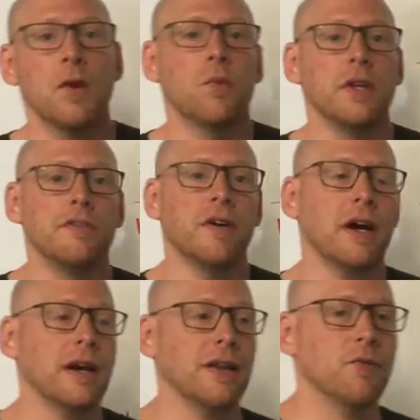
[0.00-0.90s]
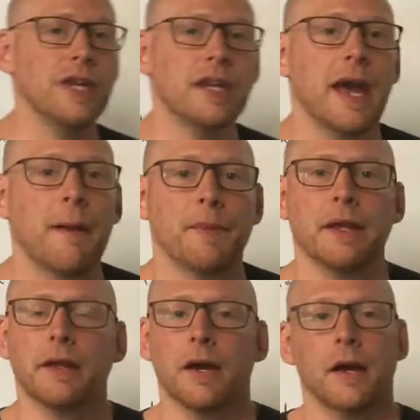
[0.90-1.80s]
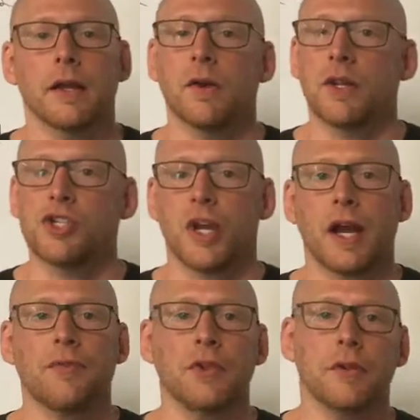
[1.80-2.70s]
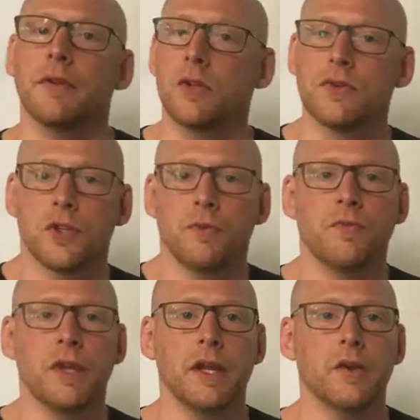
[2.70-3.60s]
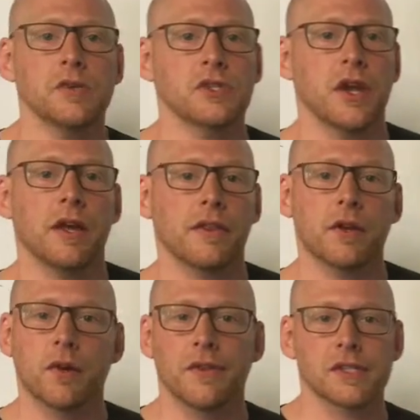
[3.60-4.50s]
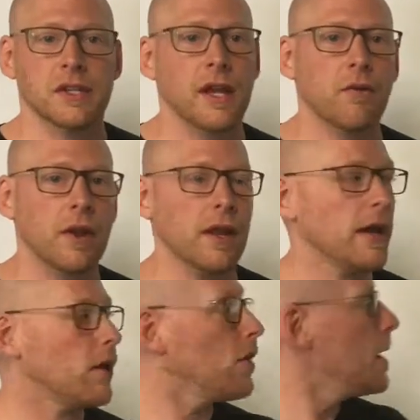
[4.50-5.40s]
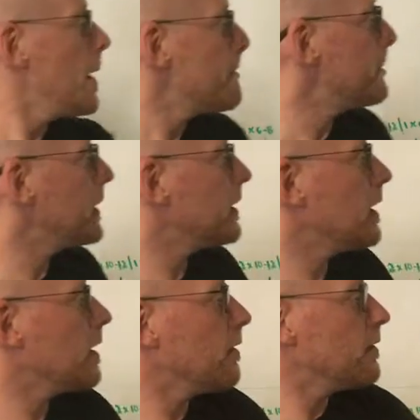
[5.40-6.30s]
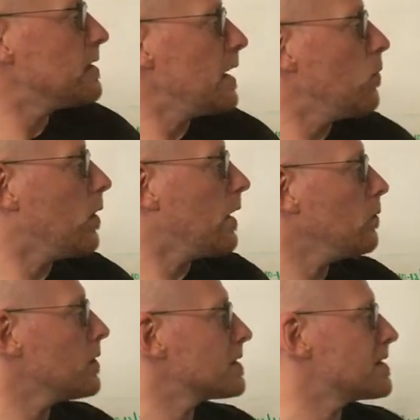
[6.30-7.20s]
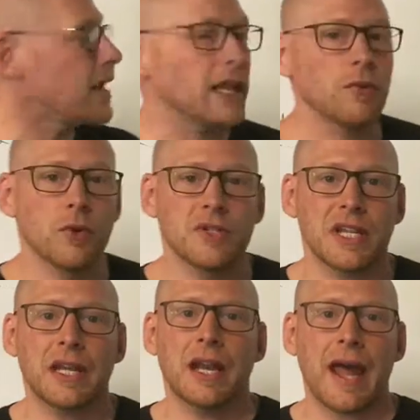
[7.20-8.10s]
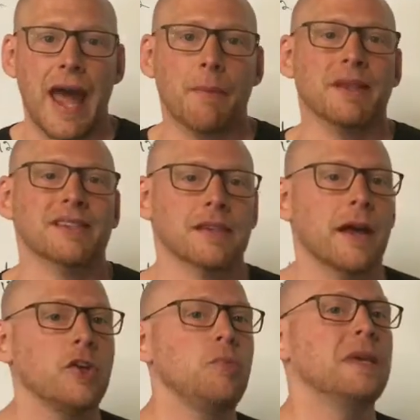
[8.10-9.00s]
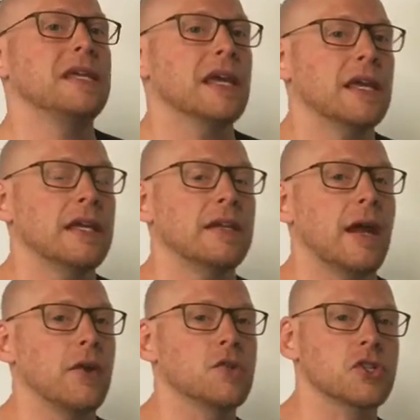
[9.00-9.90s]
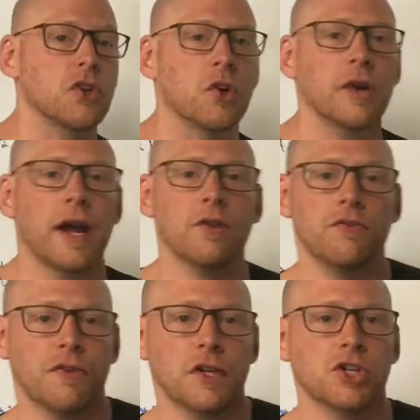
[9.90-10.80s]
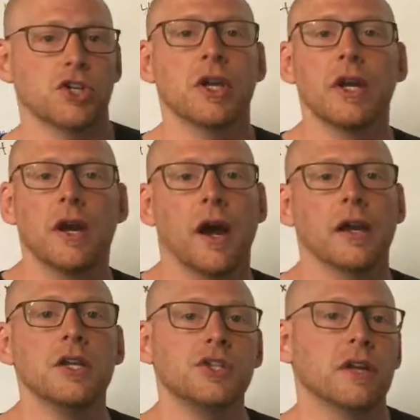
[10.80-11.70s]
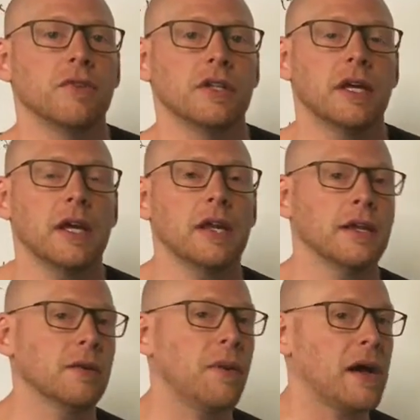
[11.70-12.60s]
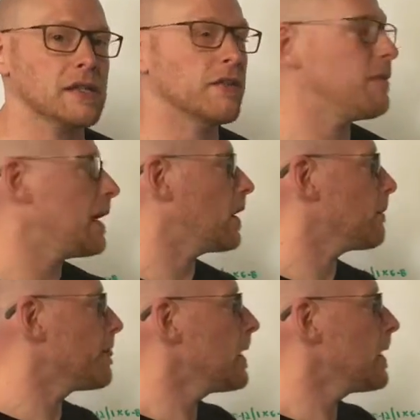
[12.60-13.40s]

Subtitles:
We've, in recapping, and check out the YouTube videos that are on the site right now. But day one was daily routine and habits, how you begin, how you start, how you finish each and every day in a positive manner.